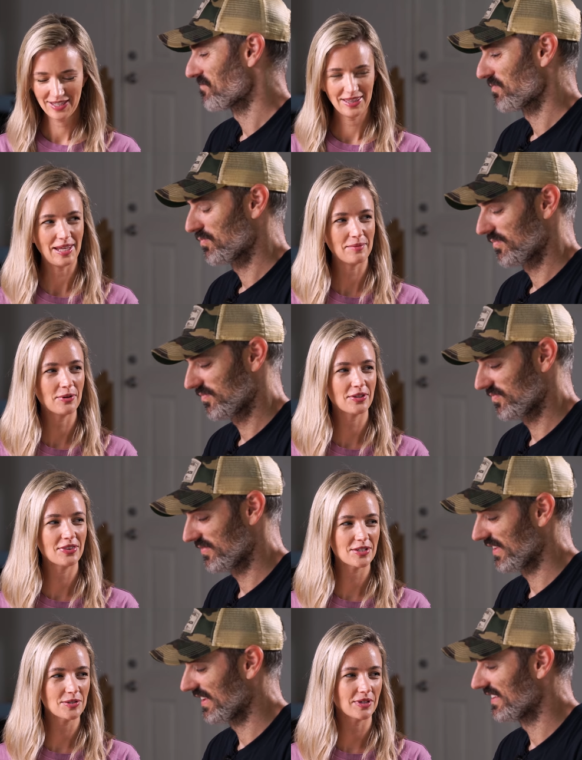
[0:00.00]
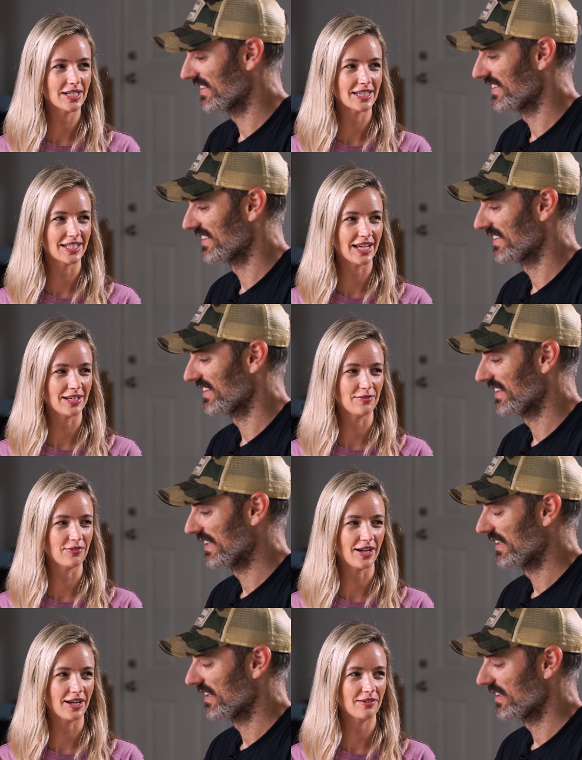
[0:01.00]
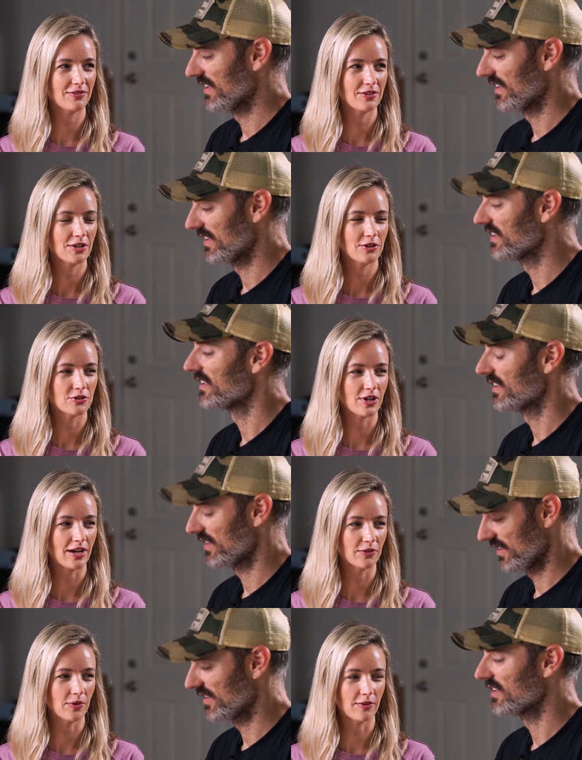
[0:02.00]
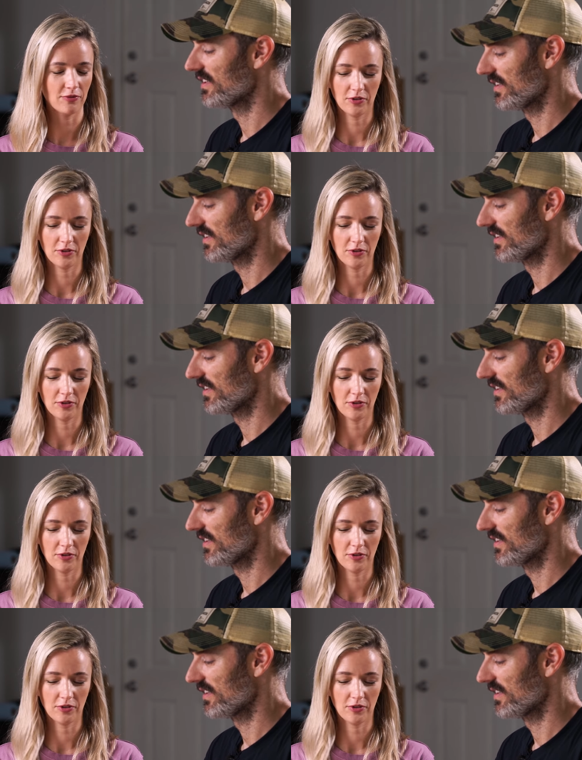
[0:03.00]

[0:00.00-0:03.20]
Speaker 1: then put this one in the 95, drive around